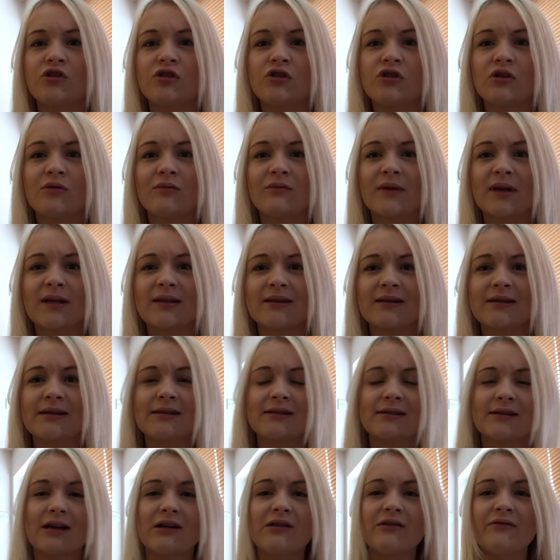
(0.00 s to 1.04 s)
to
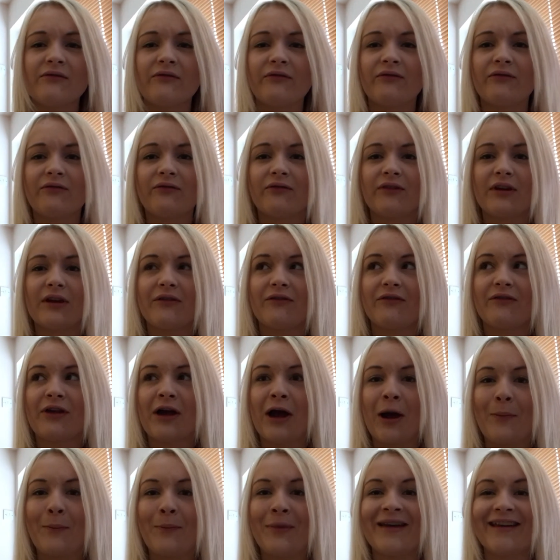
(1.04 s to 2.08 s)
myself, if
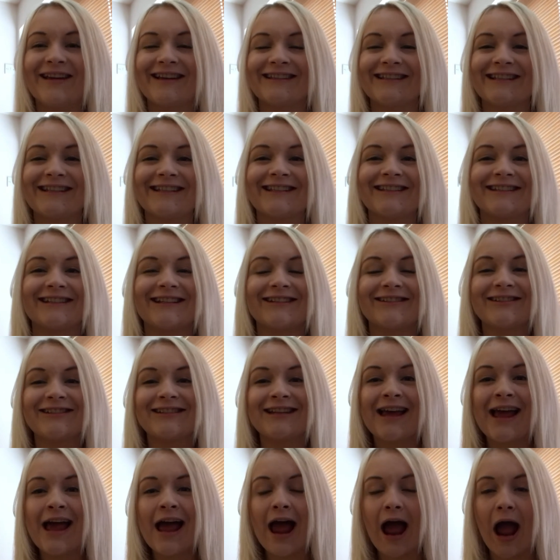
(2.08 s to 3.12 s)
that makes any sense.
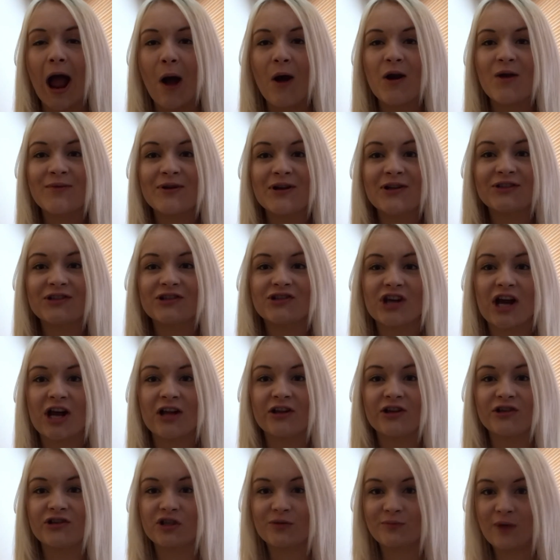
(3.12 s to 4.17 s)
I want to be able to
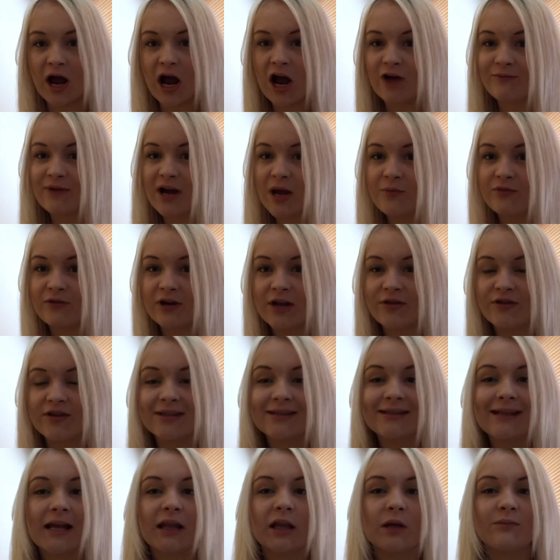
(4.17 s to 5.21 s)
challenge the part of my brain
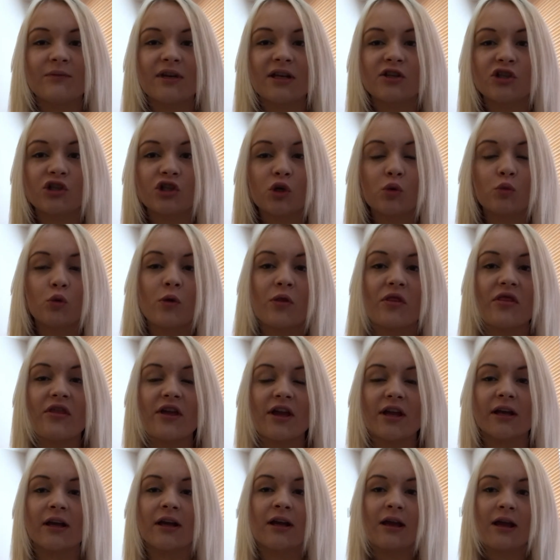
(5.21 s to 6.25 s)
that's telling me to do one
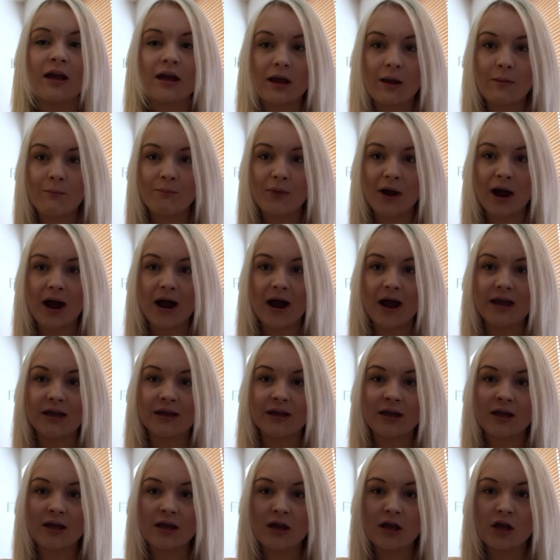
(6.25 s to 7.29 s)
thing by
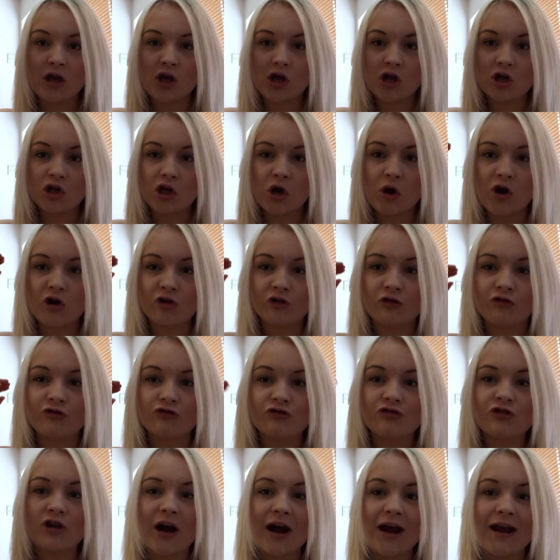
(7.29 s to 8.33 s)
going
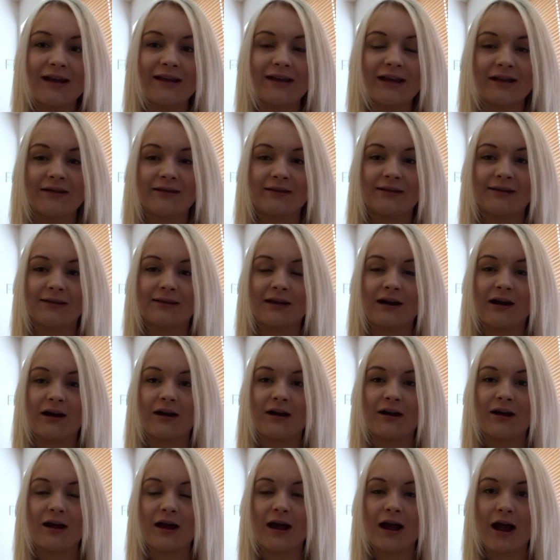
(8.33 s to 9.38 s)
right against that
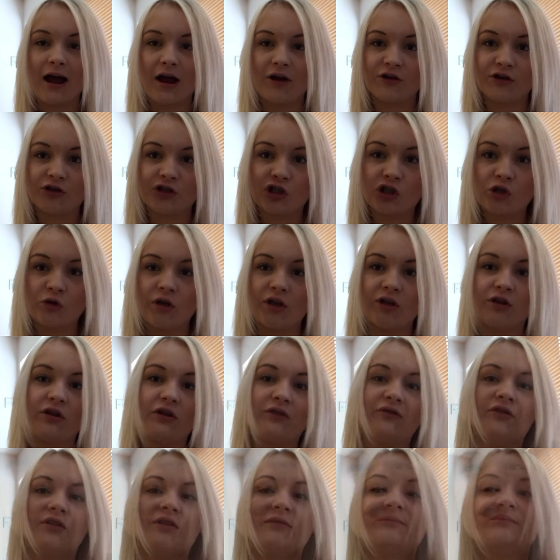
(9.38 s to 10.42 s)
and doing the
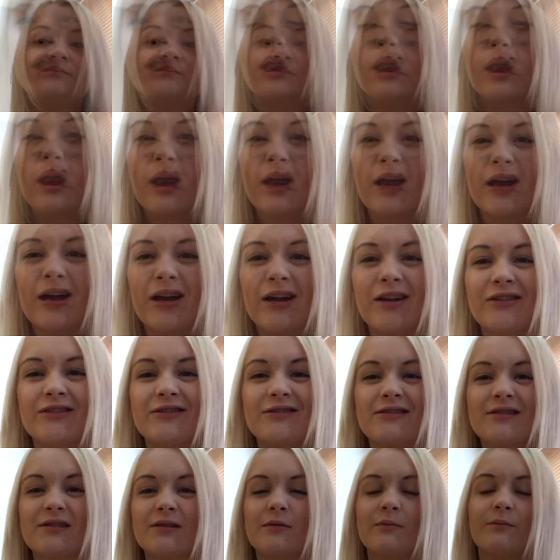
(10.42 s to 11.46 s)
other.
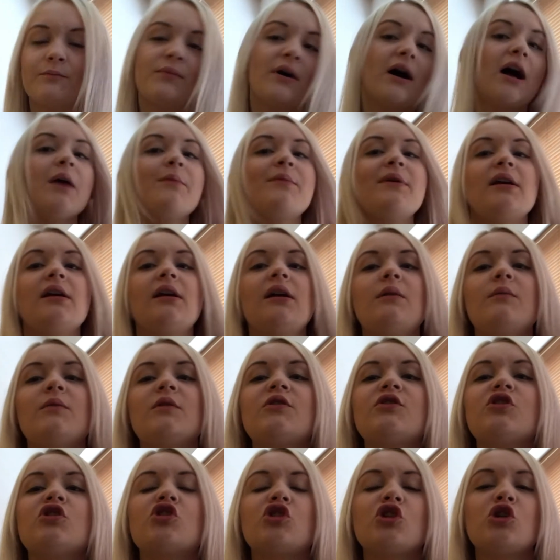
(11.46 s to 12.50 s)
And by being able
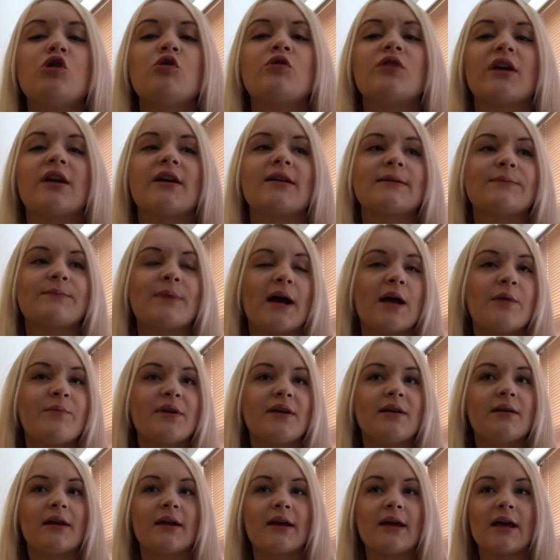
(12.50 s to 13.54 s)
to do this, by
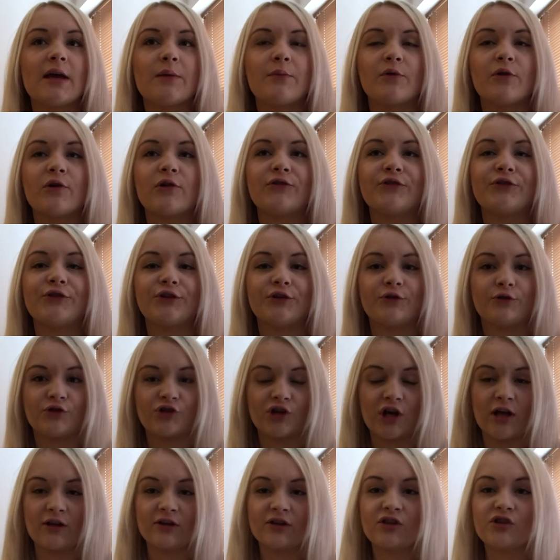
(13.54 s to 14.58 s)
being able to
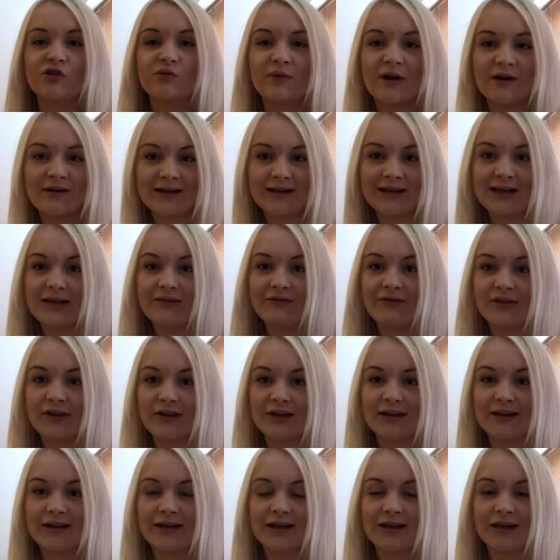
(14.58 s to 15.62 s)
challenge my negative
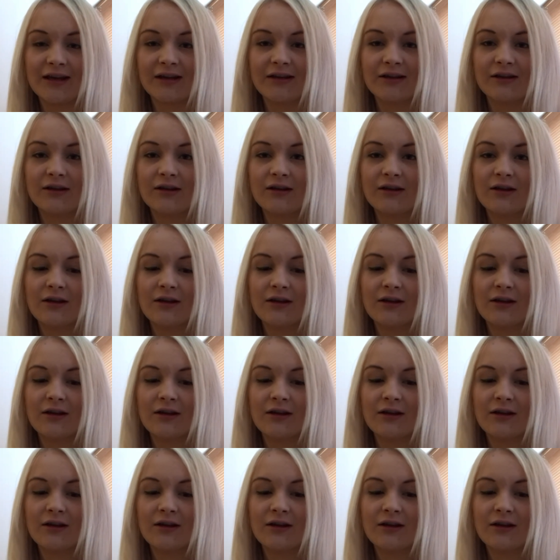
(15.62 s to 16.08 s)
thinking,